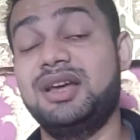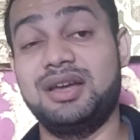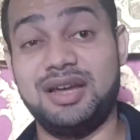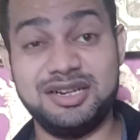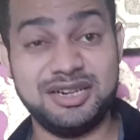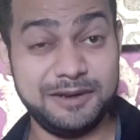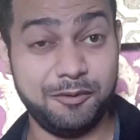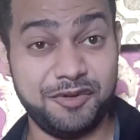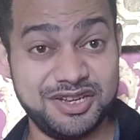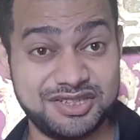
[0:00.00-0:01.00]
get a new
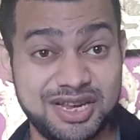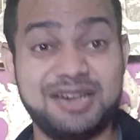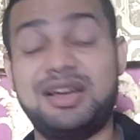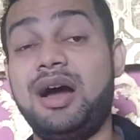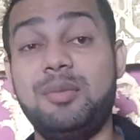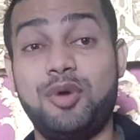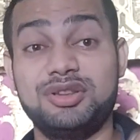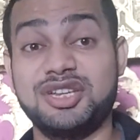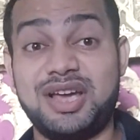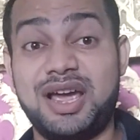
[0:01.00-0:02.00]
visa, and come on
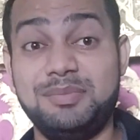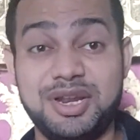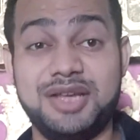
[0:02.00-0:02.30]
the same day.